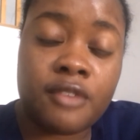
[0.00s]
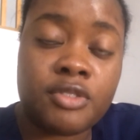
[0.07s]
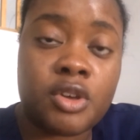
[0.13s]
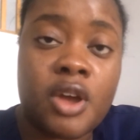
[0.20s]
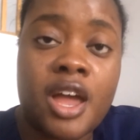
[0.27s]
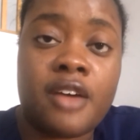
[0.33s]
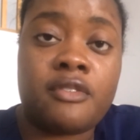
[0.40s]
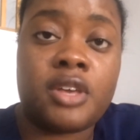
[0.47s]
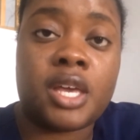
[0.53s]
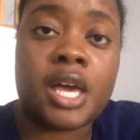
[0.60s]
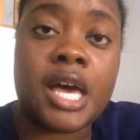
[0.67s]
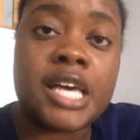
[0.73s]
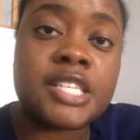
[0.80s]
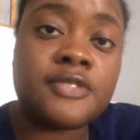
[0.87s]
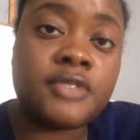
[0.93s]
if they're having
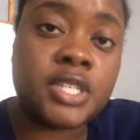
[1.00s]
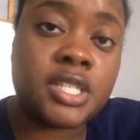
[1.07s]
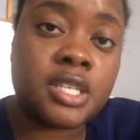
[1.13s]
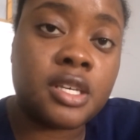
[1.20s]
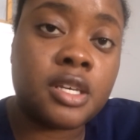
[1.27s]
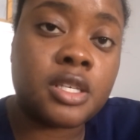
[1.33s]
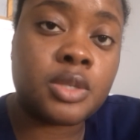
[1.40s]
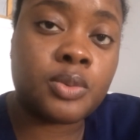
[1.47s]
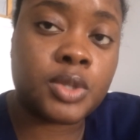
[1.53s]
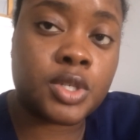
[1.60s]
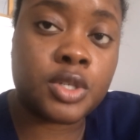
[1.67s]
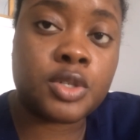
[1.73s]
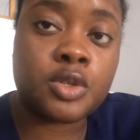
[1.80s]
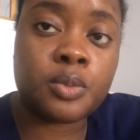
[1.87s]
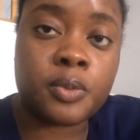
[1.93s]
SVTs,
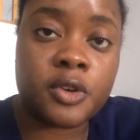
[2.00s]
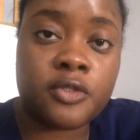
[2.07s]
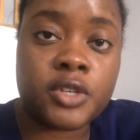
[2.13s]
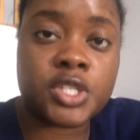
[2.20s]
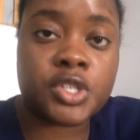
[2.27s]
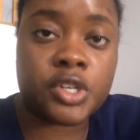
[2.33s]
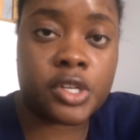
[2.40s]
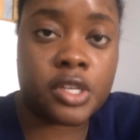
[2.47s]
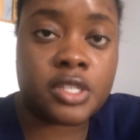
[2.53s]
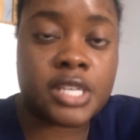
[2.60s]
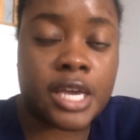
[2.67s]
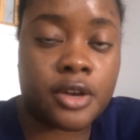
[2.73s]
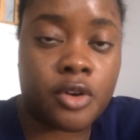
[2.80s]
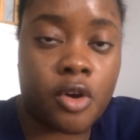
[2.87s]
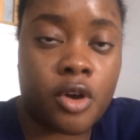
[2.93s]
which is supraventricular
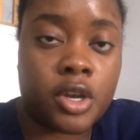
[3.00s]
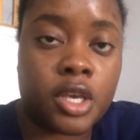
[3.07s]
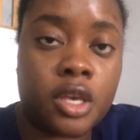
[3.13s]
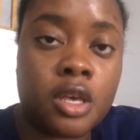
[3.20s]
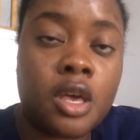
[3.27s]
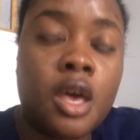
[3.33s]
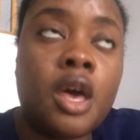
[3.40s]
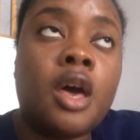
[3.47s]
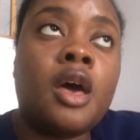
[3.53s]
tachycardia,